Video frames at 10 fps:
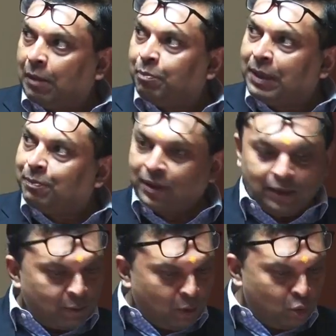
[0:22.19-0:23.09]

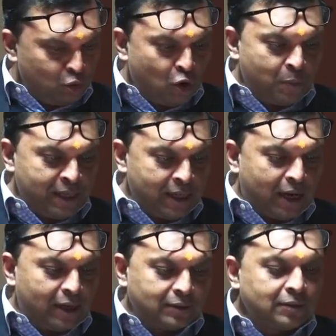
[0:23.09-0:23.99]
people who know me
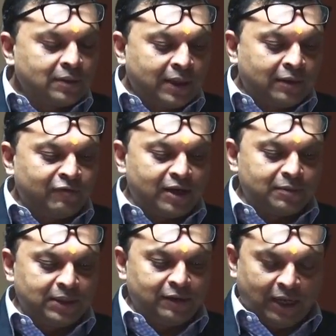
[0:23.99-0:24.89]
are
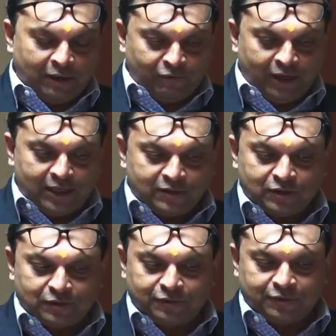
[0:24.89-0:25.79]
invariably very
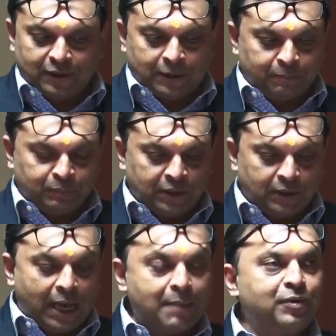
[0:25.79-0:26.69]
sort of
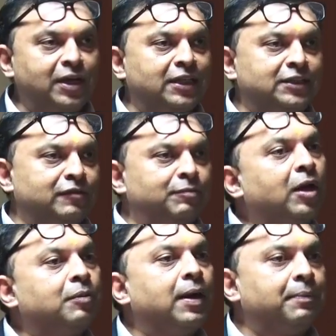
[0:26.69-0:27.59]
apprehensive
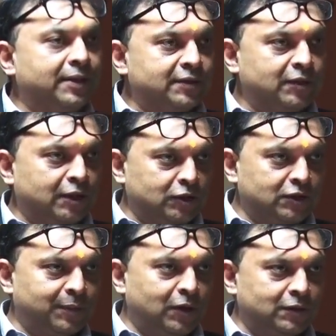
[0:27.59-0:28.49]
about my
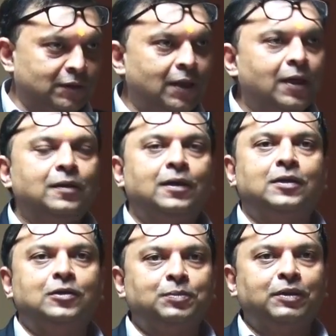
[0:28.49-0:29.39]
presentations because they
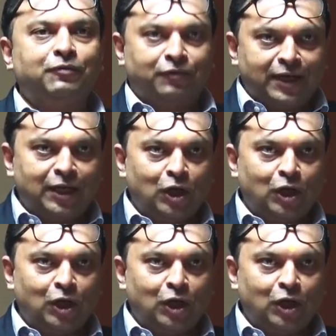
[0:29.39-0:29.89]
tend to be very